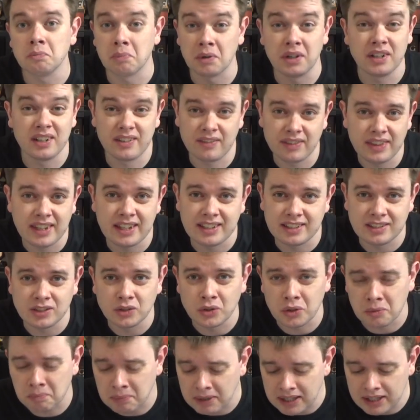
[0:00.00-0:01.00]
But if you
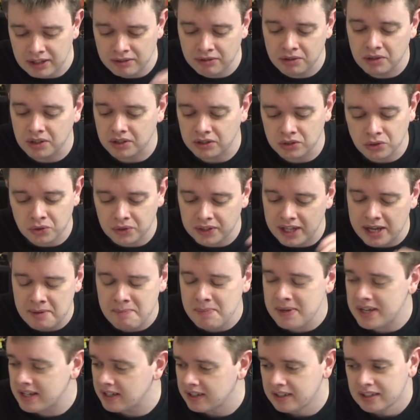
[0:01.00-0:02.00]
saw the playthrough, you saw
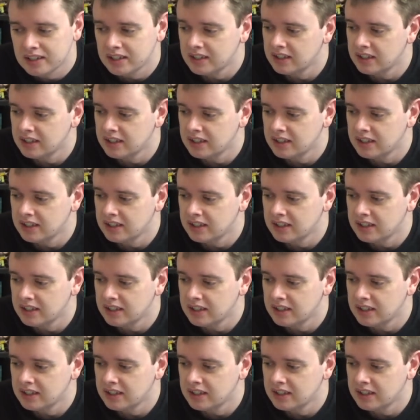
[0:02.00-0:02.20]
that bit.